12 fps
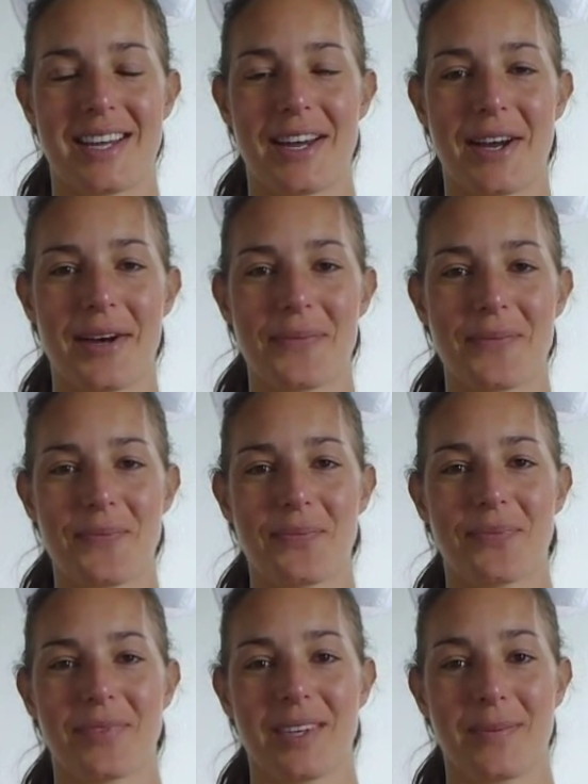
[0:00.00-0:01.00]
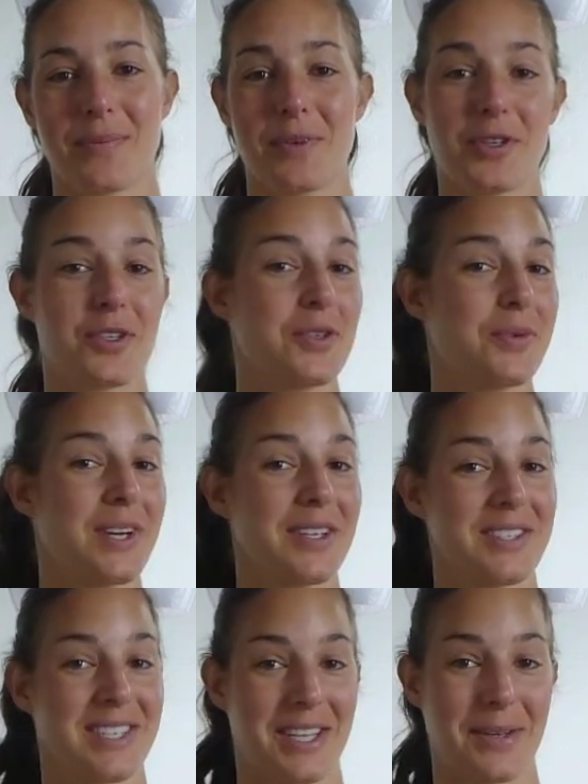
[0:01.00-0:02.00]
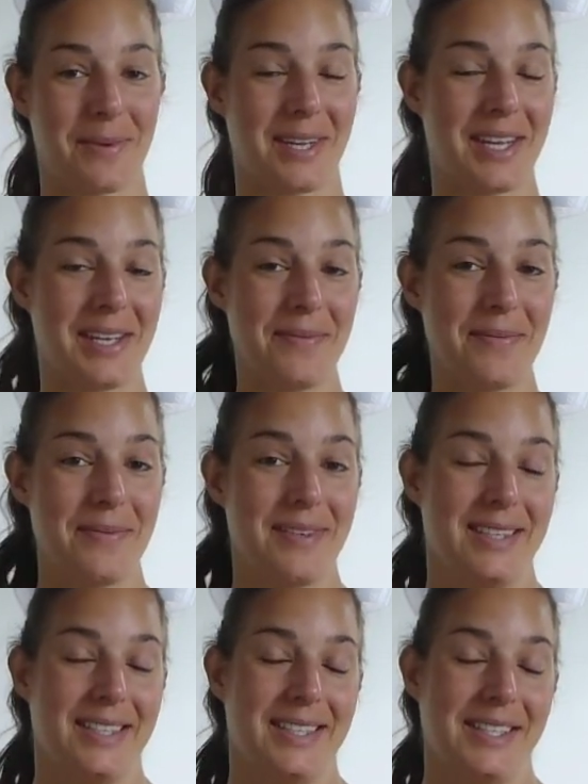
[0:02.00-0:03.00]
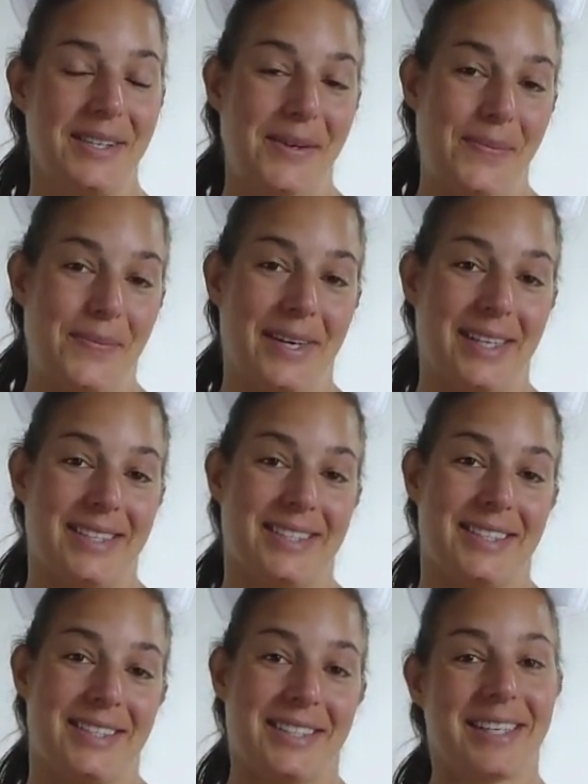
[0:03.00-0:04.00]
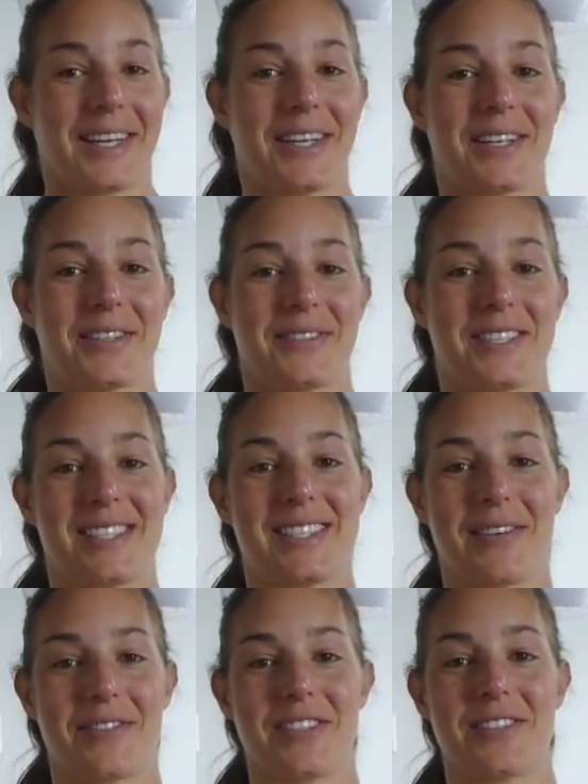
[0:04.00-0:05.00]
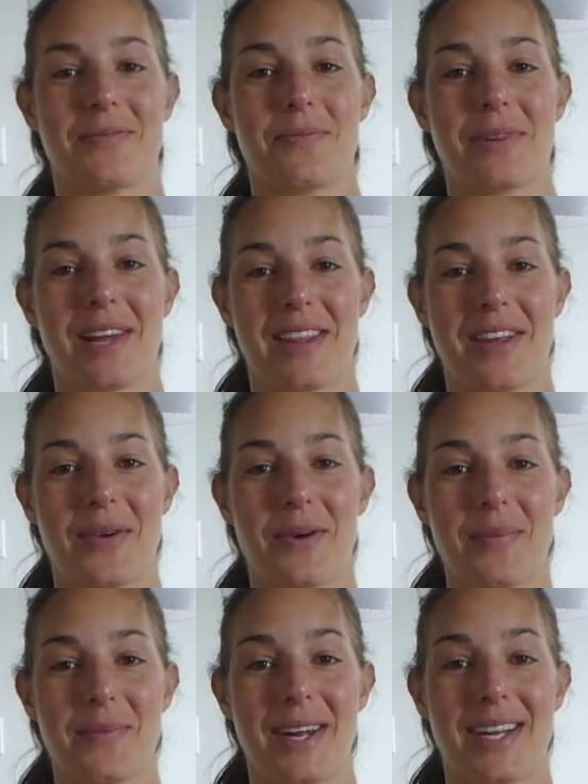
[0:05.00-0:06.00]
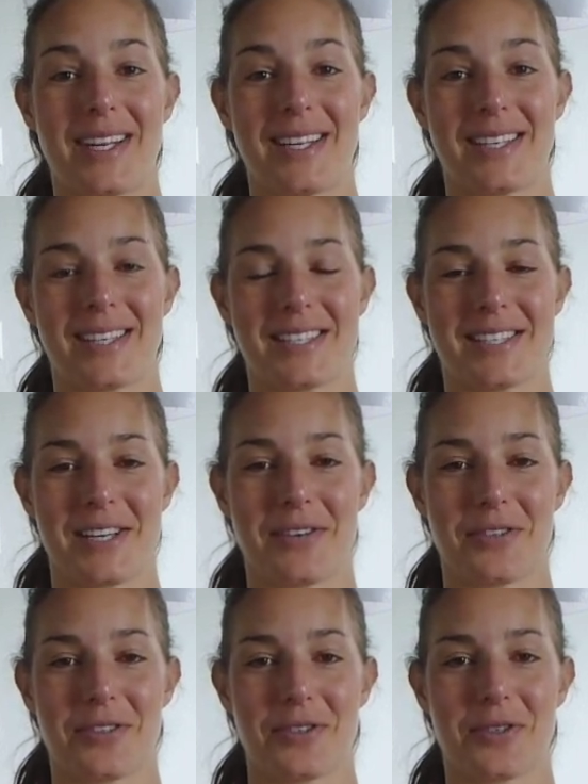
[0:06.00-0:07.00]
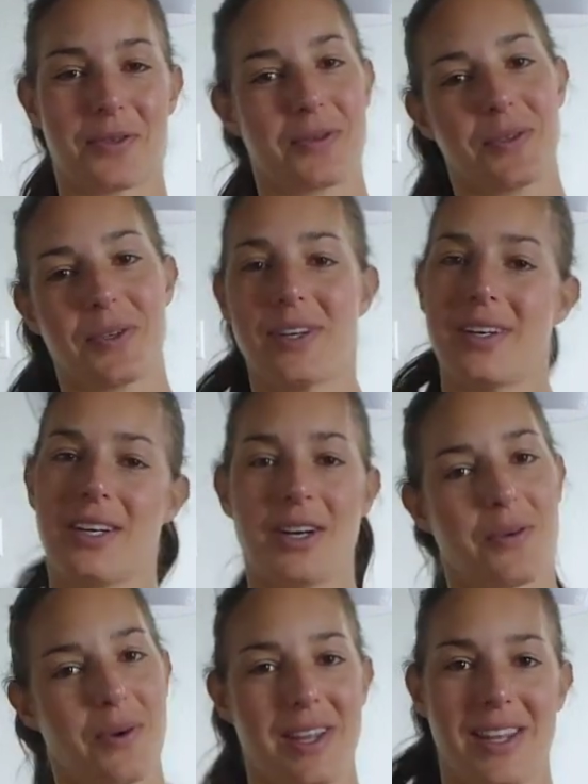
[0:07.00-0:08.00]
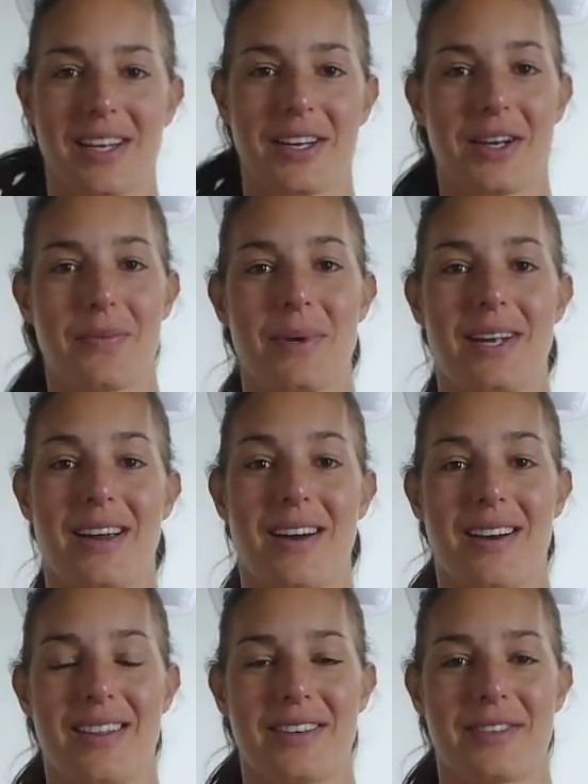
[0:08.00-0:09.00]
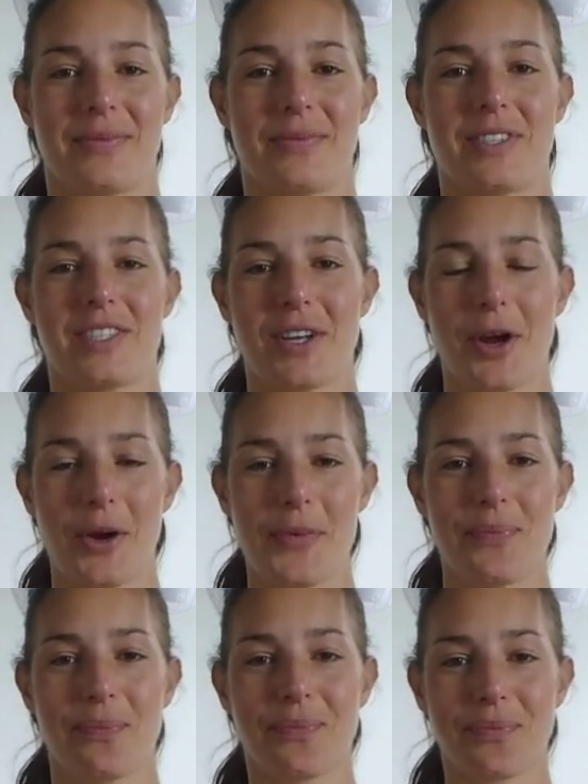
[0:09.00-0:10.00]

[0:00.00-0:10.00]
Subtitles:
I'm not sure when I'll see them again, but we just have to play that one by ear because they're not sure where they're going to be either. So